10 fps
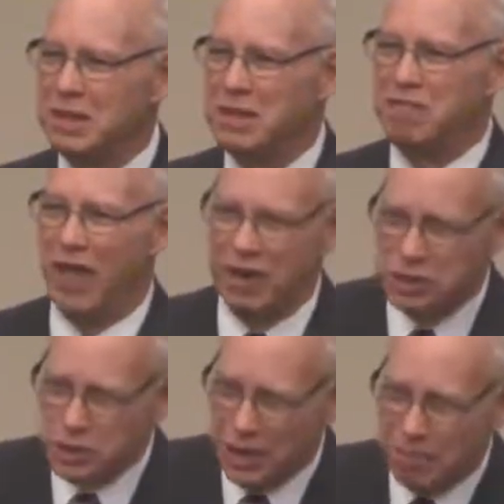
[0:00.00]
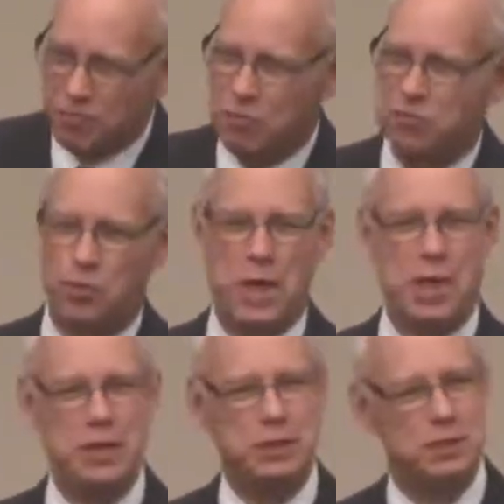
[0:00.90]
fellowship from
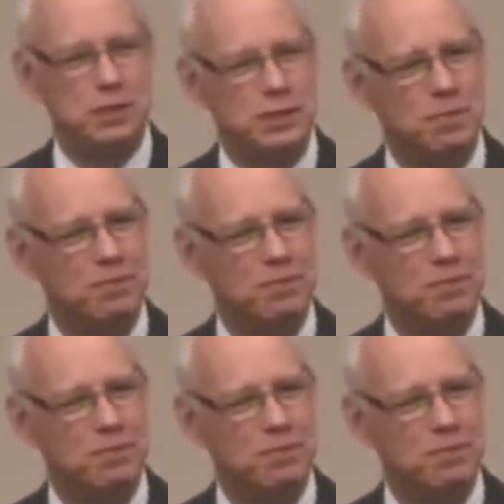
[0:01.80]
friends.